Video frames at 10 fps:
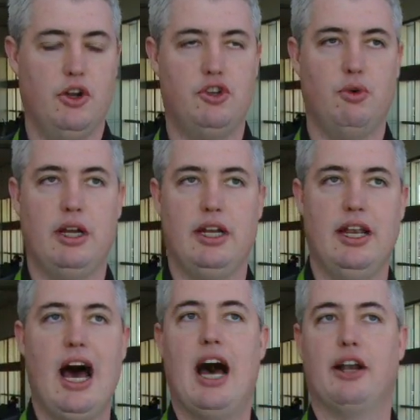doing
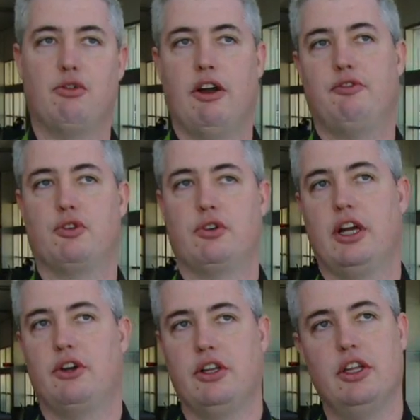non-graphical
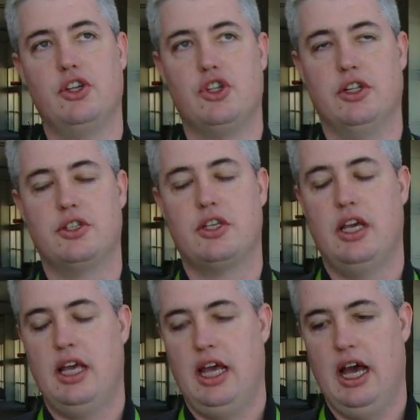calculations,
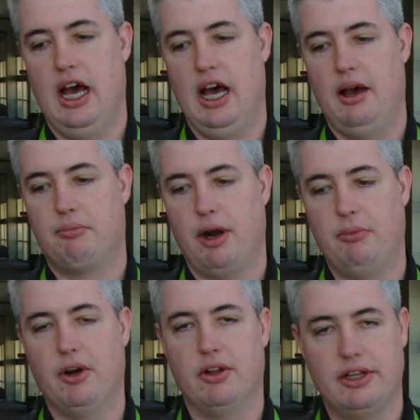
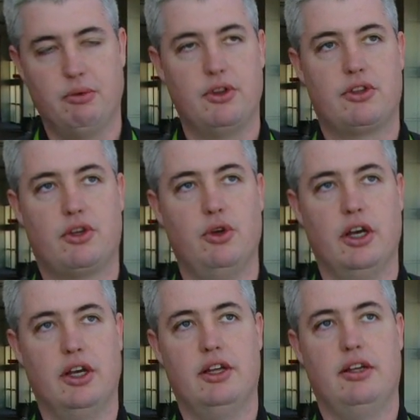primarily with
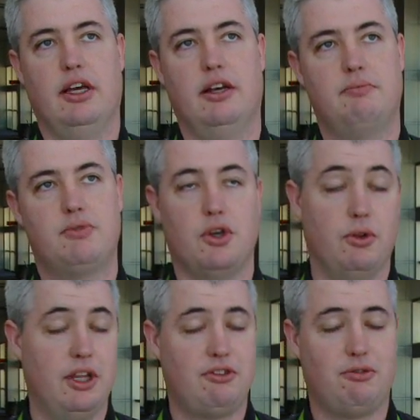CUDA.
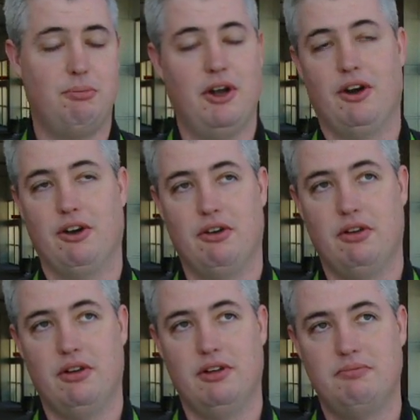So that's been our
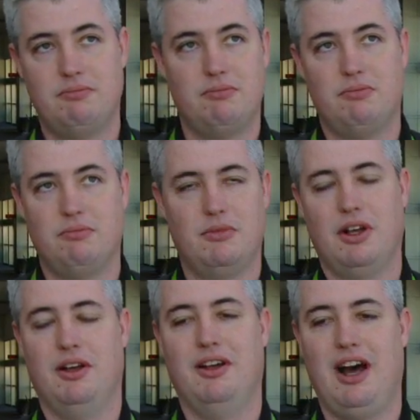
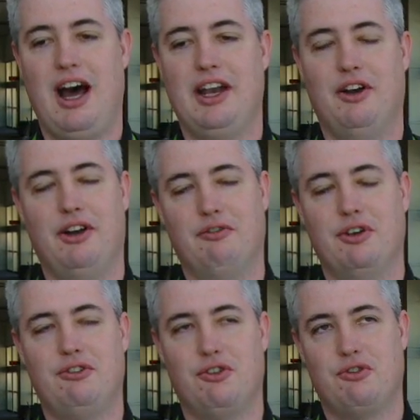hot area of
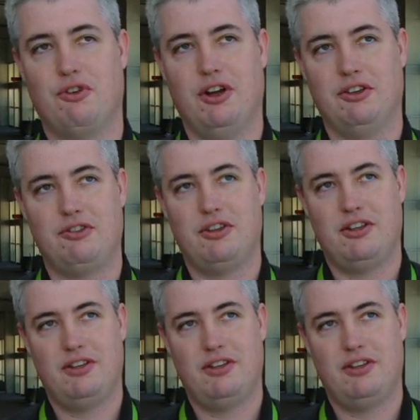research for us.